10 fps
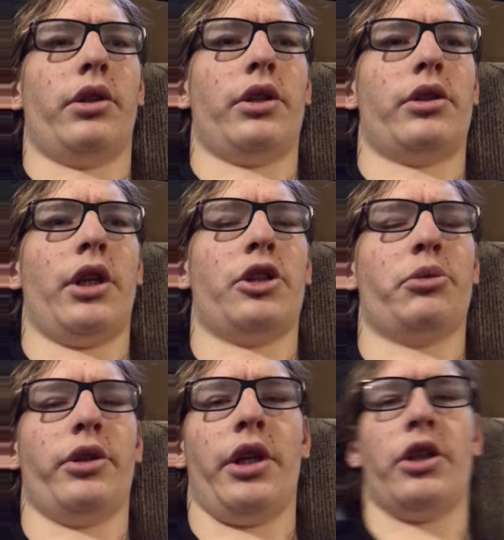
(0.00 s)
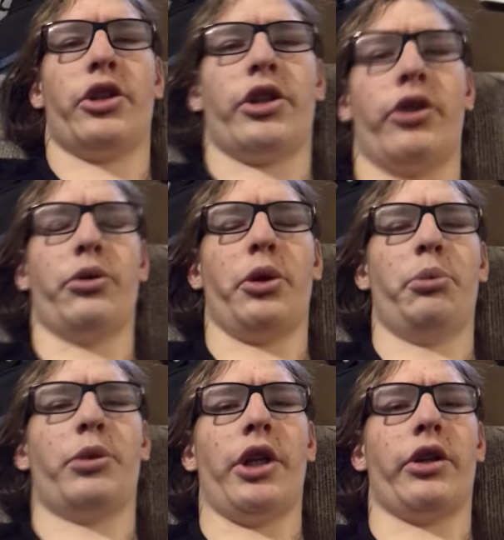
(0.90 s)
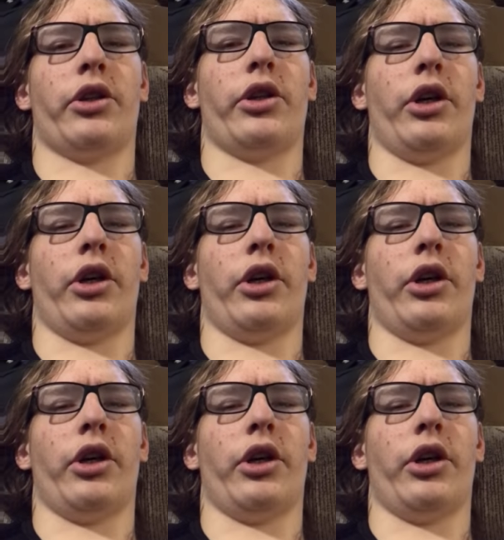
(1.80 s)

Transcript: That's the group that